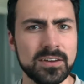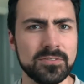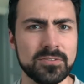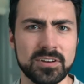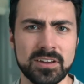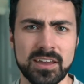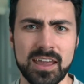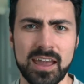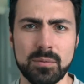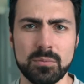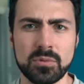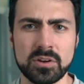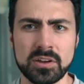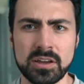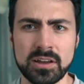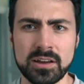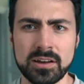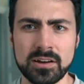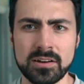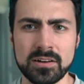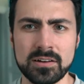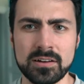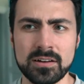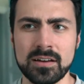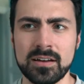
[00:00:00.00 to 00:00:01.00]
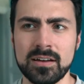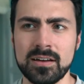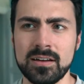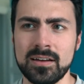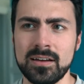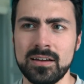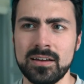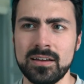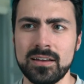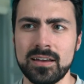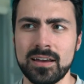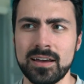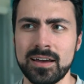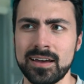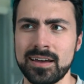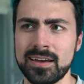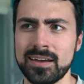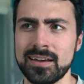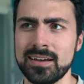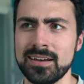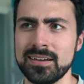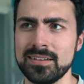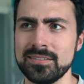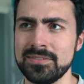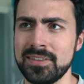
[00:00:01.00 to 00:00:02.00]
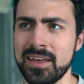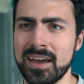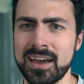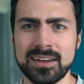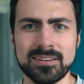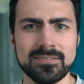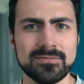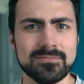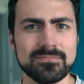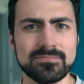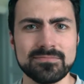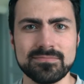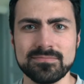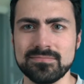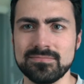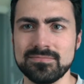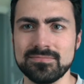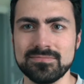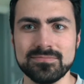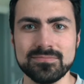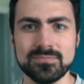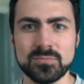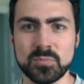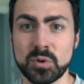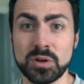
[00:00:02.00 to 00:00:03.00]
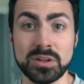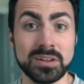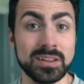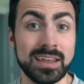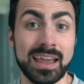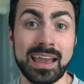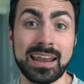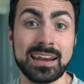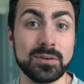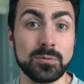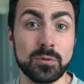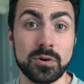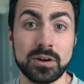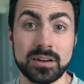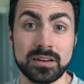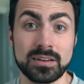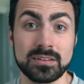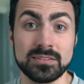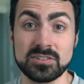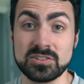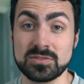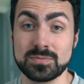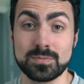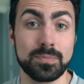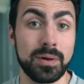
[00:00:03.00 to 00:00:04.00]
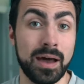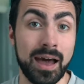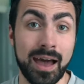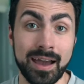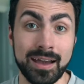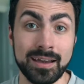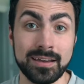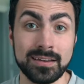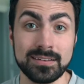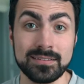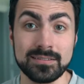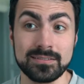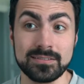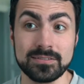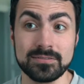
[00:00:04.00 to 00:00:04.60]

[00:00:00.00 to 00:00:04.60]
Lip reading: camera gear that really anyone can just buy,